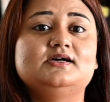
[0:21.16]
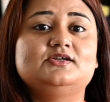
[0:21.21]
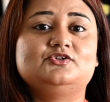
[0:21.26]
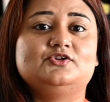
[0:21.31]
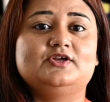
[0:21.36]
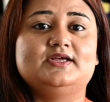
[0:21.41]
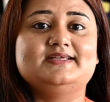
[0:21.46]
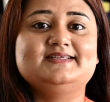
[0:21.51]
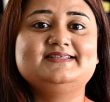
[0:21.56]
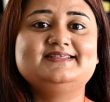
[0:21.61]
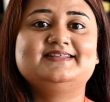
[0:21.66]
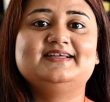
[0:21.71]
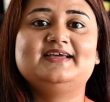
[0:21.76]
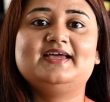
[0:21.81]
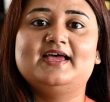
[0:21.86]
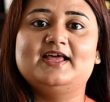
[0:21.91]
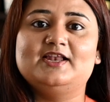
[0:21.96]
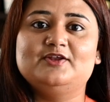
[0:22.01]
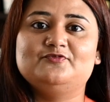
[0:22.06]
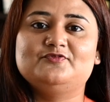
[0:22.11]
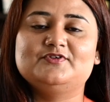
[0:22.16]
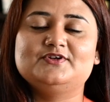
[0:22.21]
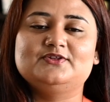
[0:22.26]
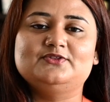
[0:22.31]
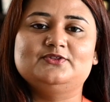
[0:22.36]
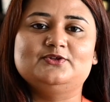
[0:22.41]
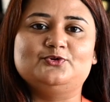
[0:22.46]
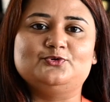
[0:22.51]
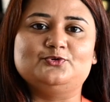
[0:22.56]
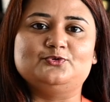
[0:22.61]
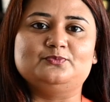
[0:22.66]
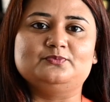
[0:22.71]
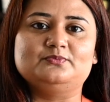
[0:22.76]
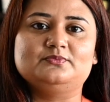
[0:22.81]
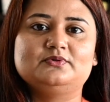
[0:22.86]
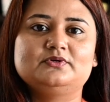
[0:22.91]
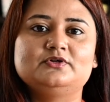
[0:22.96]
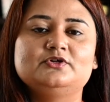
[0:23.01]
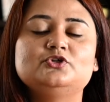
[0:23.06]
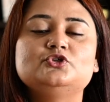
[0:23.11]
address the elephant in the room,
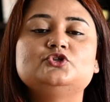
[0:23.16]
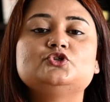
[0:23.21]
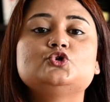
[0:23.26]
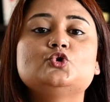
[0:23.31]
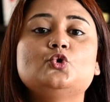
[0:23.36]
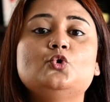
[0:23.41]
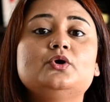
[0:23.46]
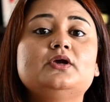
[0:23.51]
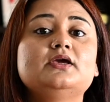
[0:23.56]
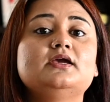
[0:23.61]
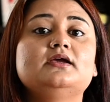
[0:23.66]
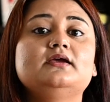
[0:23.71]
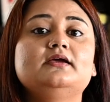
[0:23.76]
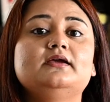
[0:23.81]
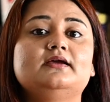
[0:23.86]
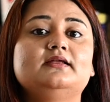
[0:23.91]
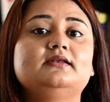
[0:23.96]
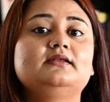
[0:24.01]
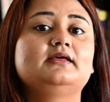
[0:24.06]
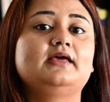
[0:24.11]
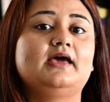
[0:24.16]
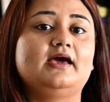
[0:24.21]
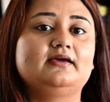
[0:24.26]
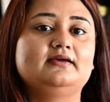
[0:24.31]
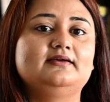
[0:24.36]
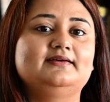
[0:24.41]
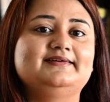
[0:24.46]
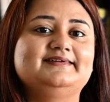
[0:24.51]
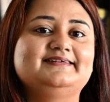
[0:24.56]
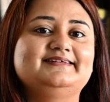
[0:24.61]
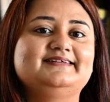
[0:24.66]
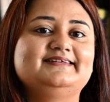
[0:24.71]
choking and gagging.